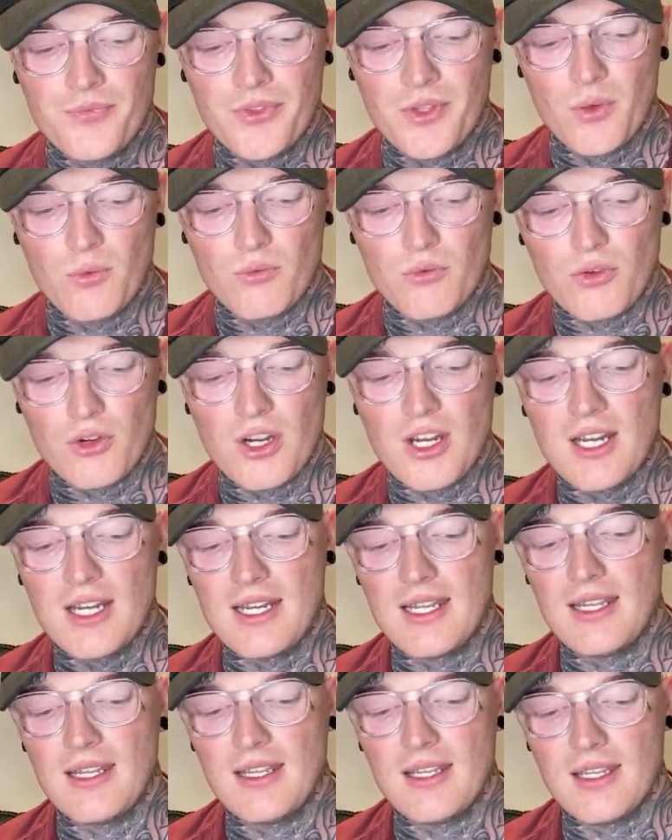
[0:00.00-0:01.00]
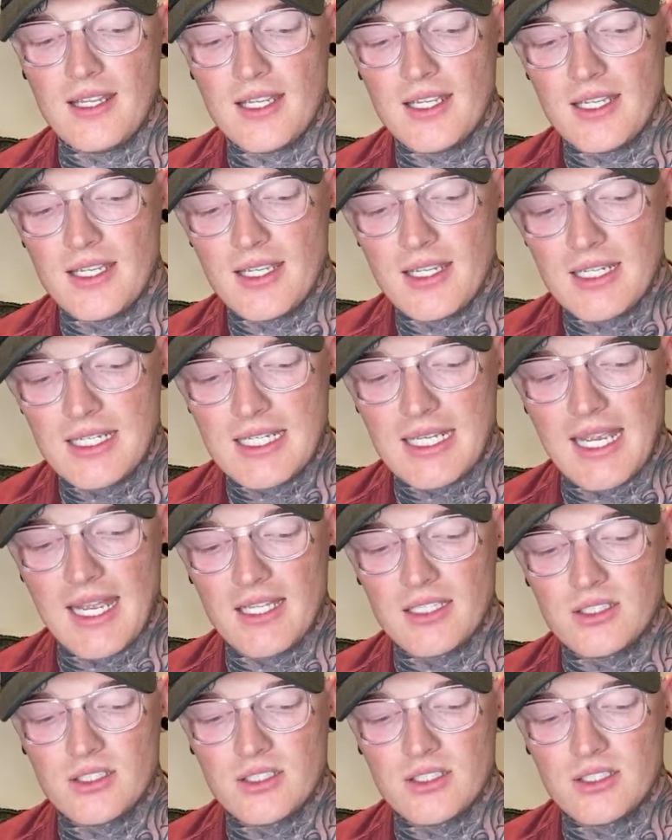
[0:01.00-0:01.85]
really get